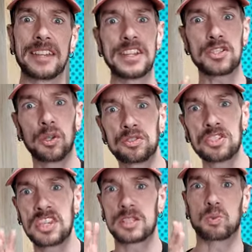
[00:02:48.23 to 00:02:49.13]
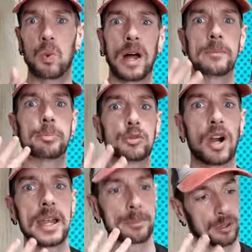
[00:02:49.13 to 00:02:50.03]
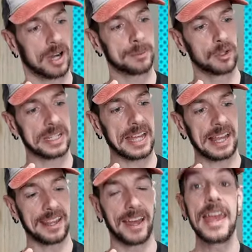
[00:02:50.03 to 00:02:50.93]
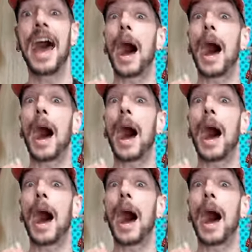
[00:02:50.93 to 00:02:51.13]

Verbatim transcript: if it's all just this one bright primary color.